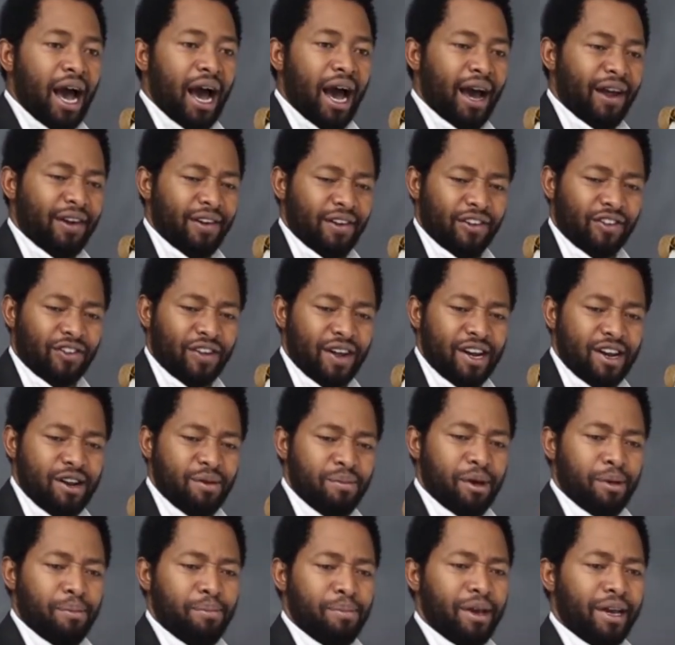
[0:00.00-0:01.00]
and a study
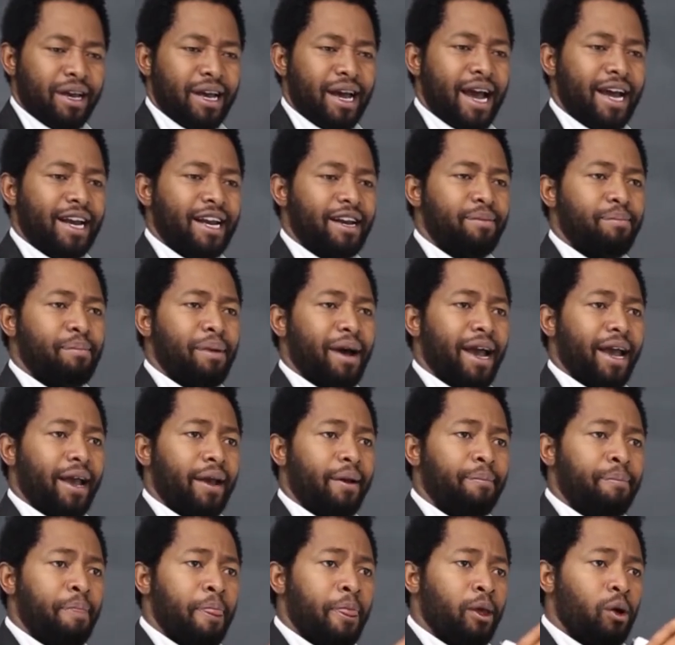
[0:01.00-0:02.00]
may be guided
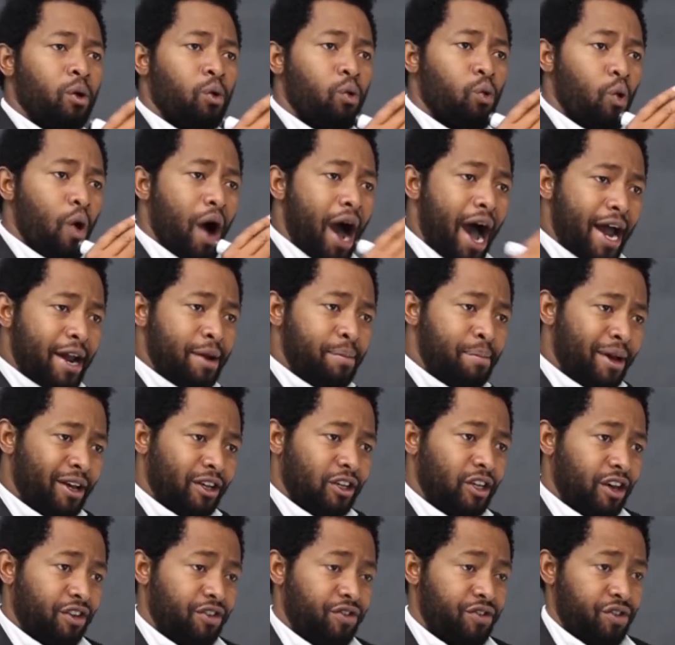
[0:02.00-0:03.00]
by one
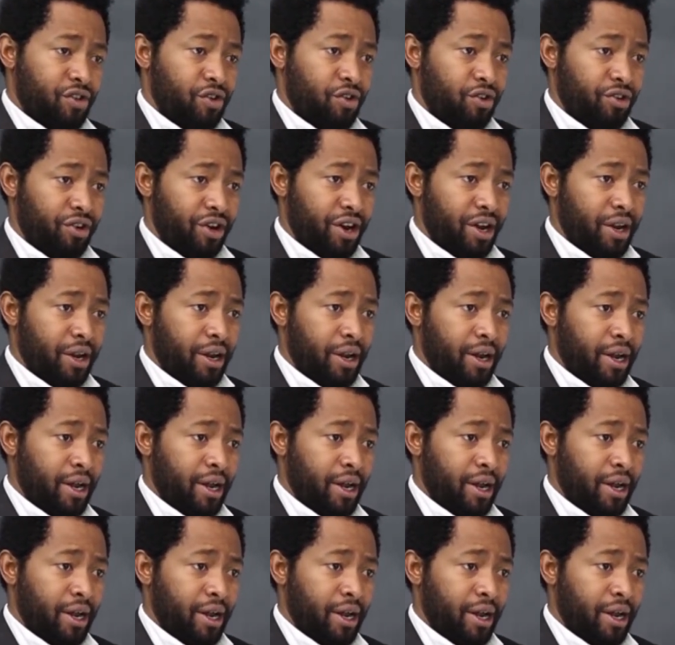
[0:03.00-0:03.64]
major theory,